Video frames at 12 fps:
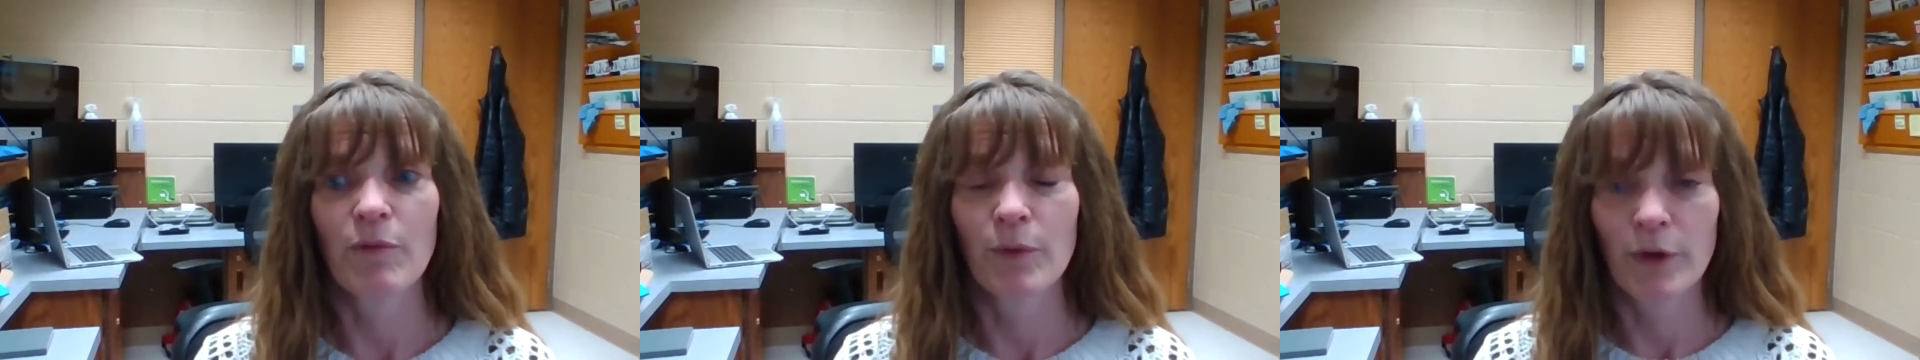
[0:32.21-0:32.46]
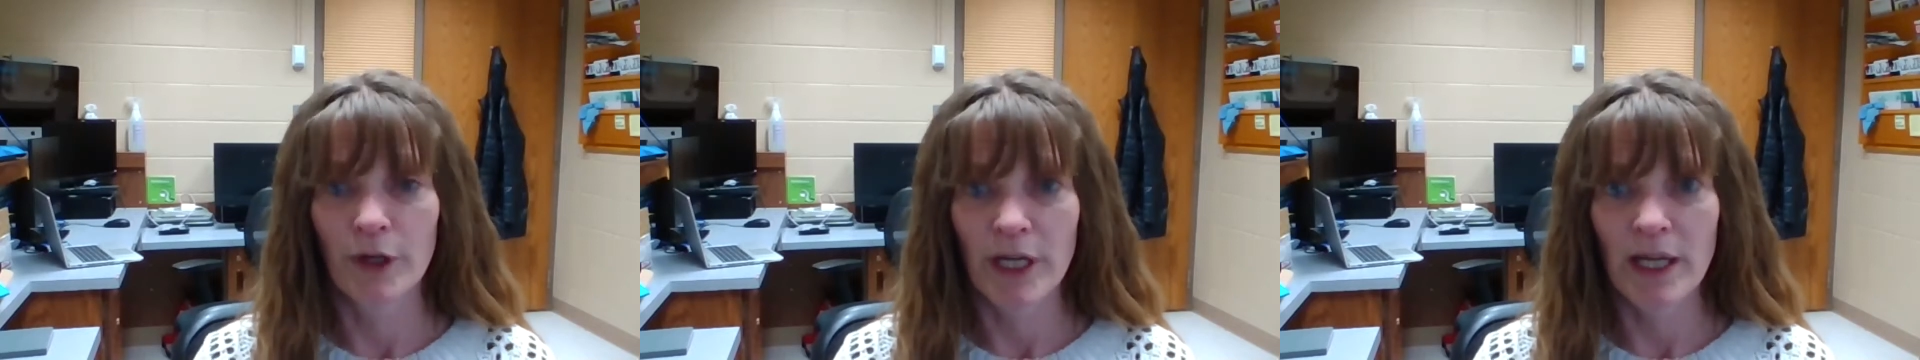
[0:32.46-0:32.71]

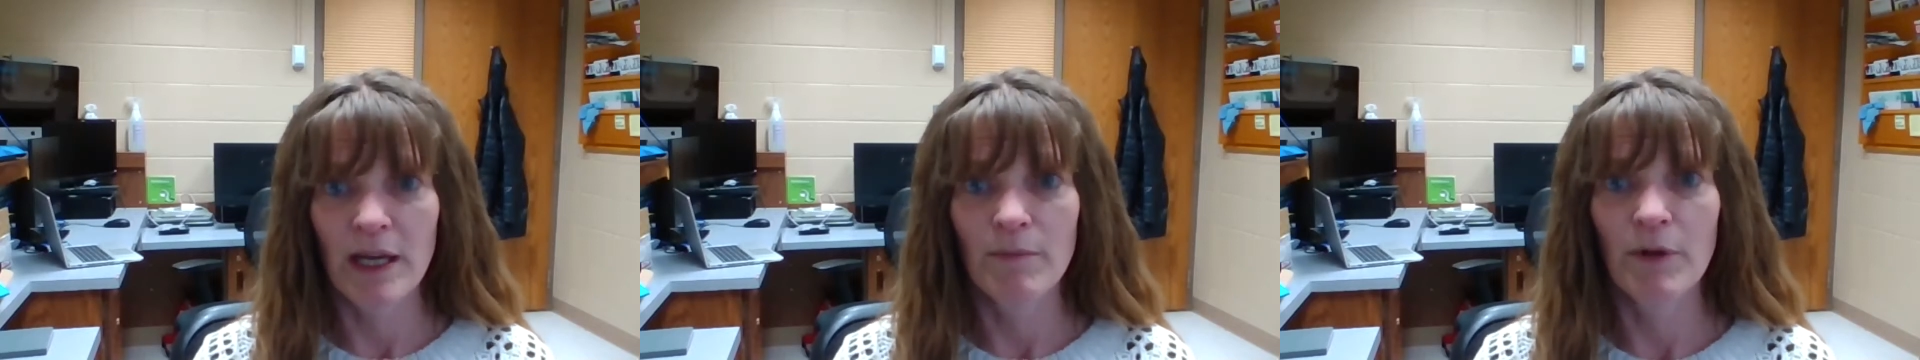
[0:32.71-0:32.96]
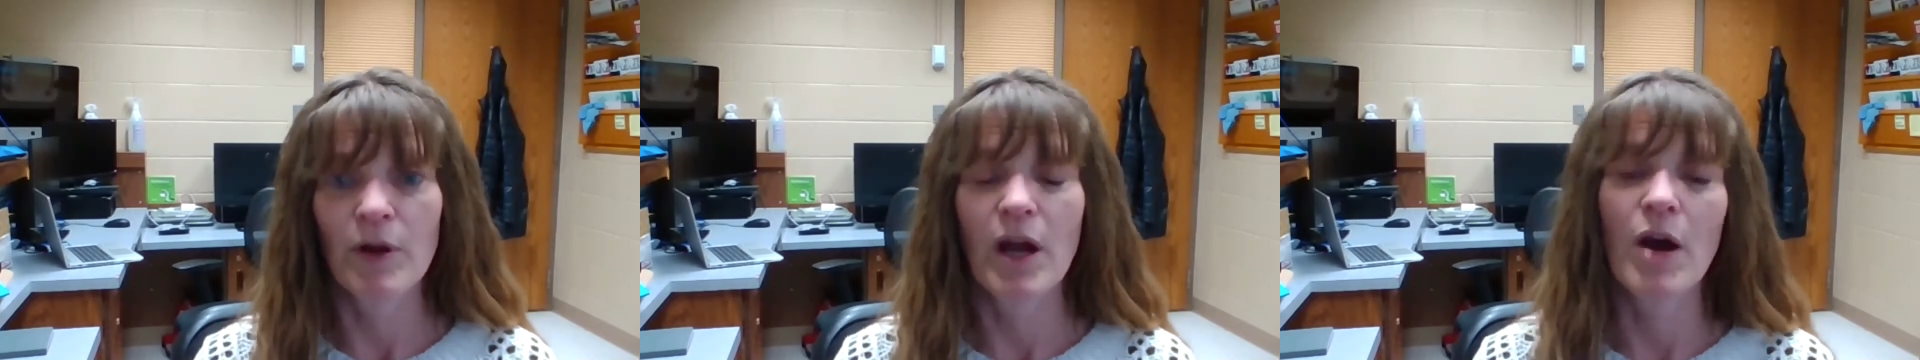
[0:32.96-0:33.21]
worry
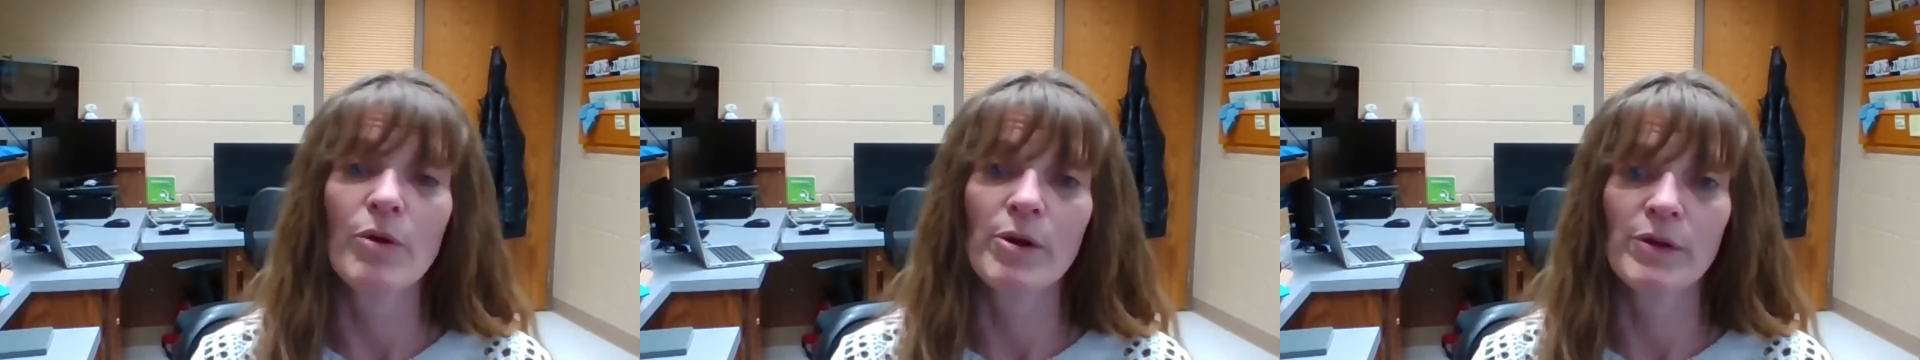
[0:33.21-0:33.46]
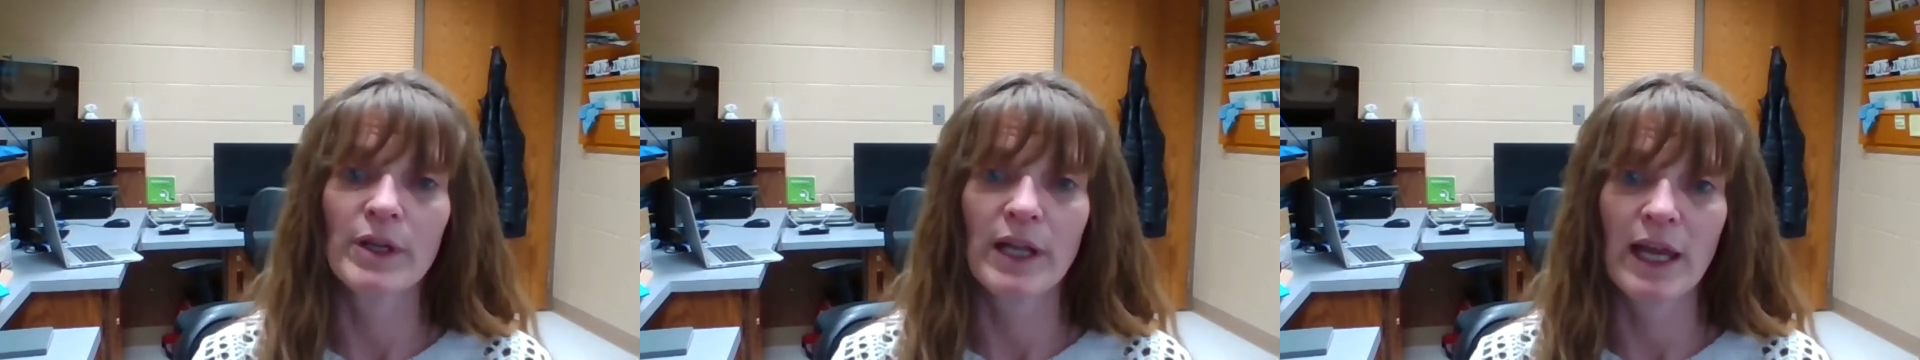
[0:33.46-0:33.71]
about how we
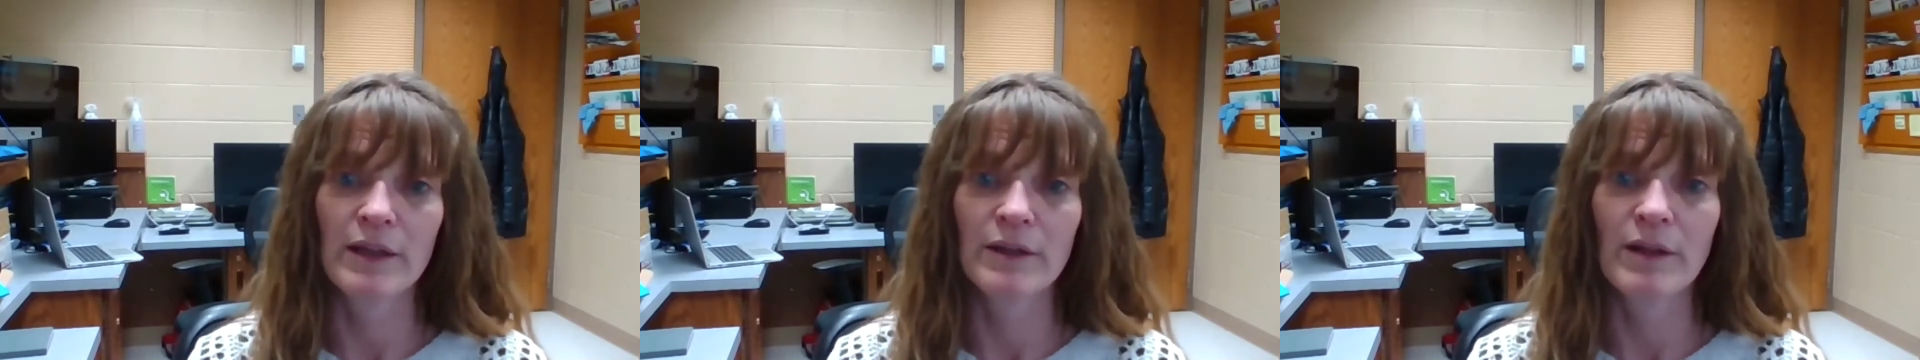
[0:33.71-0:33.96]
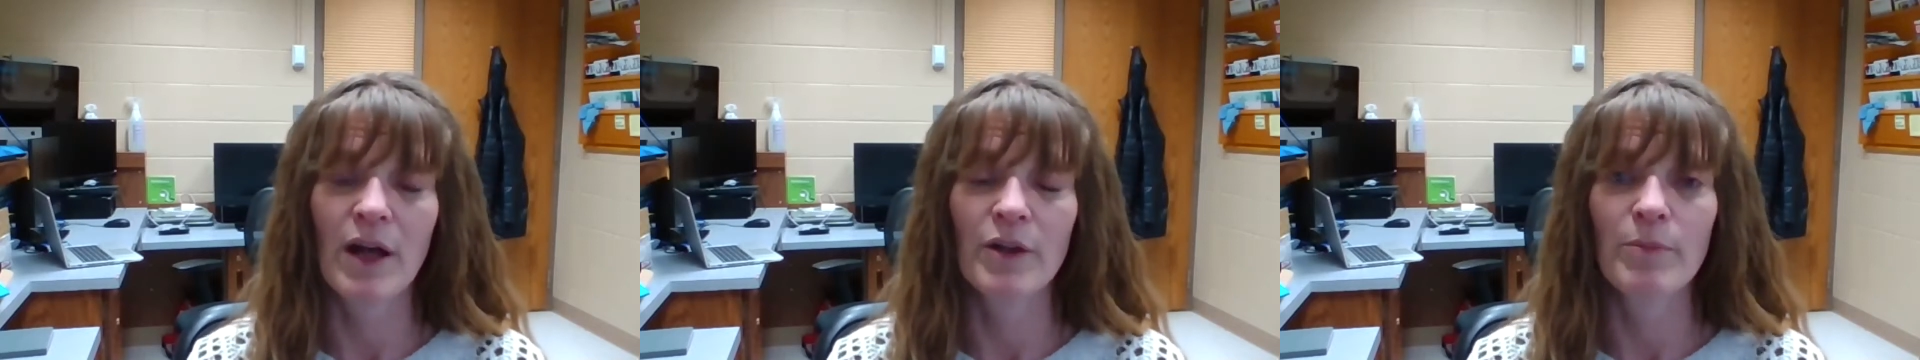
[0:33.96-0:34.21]
were going to handle
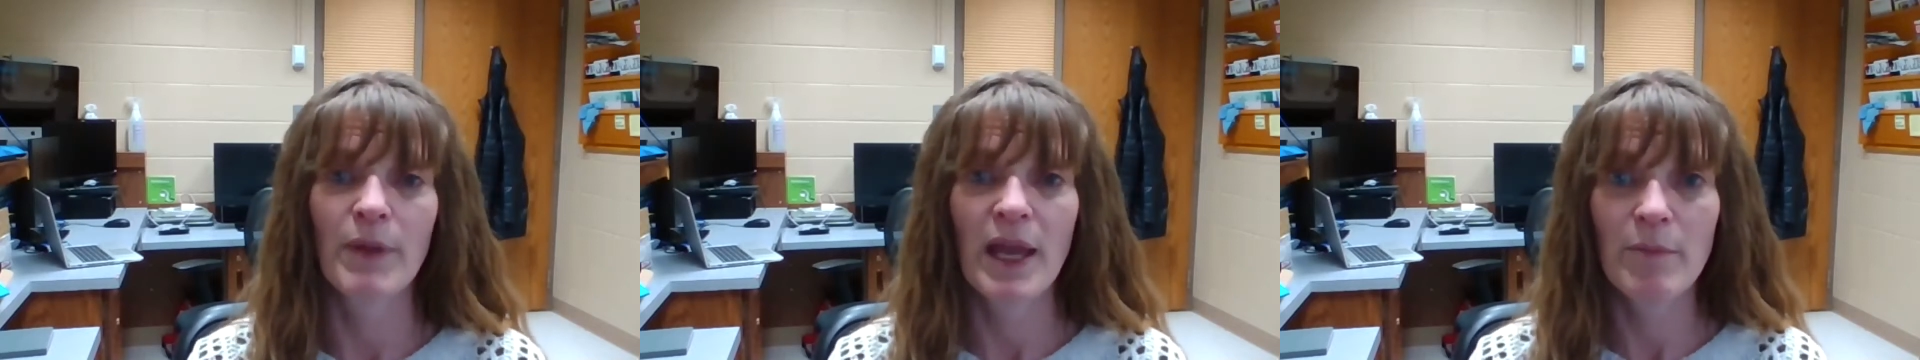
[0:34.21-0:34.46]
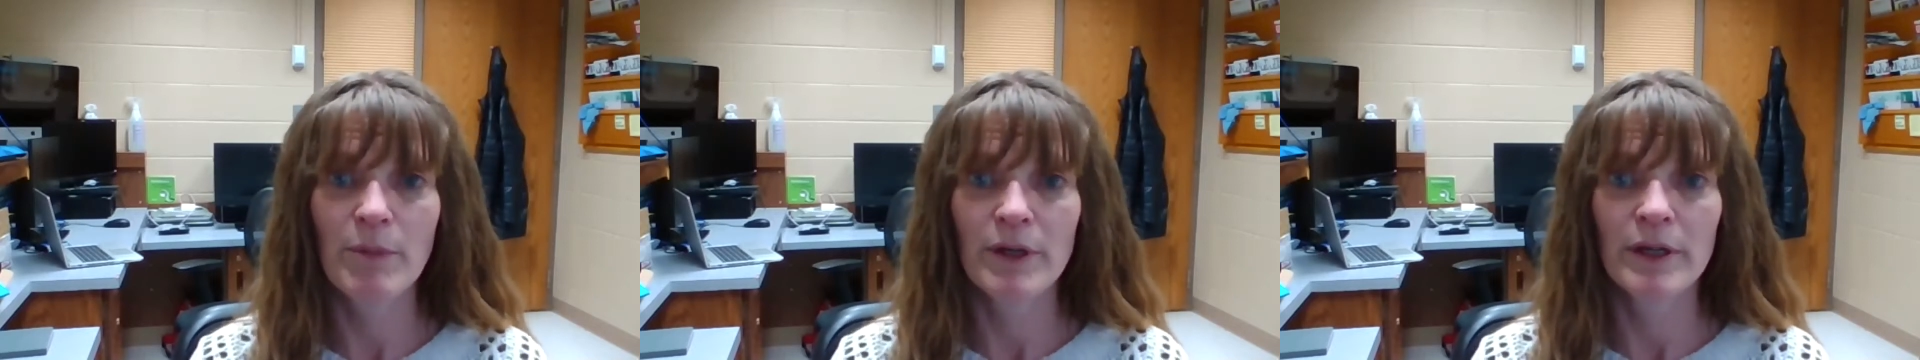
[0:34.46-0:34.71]
all the
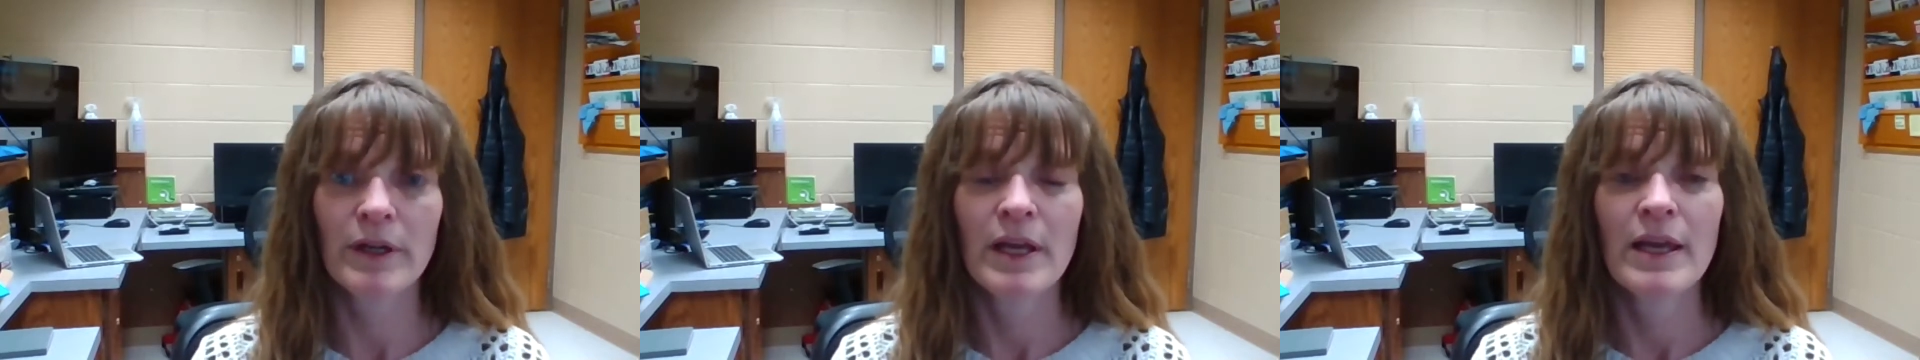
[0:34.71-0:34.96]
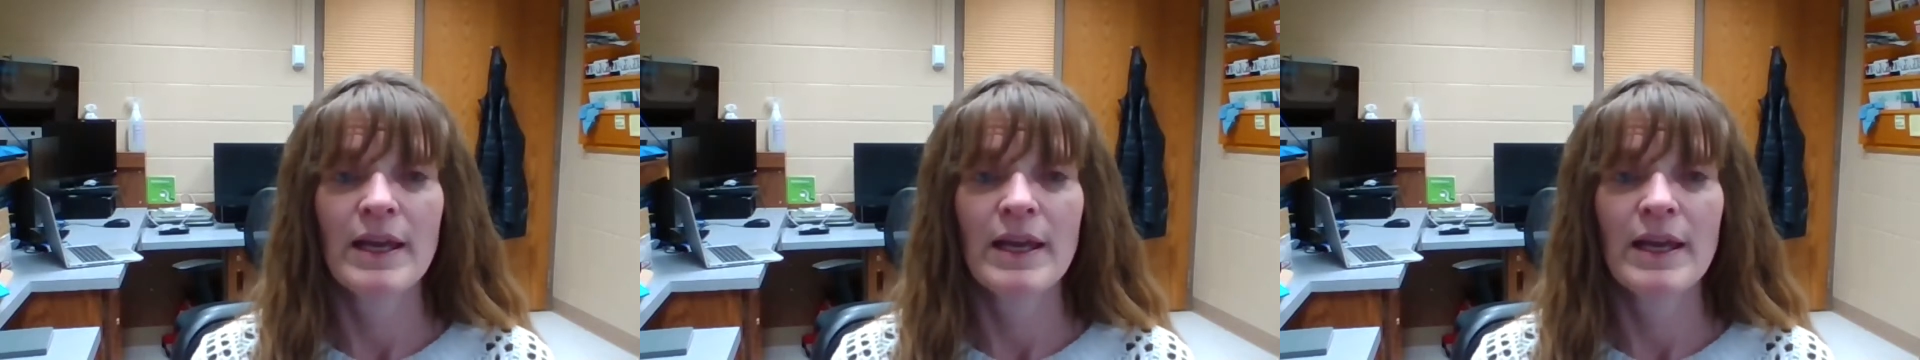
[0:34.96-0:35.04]
paper.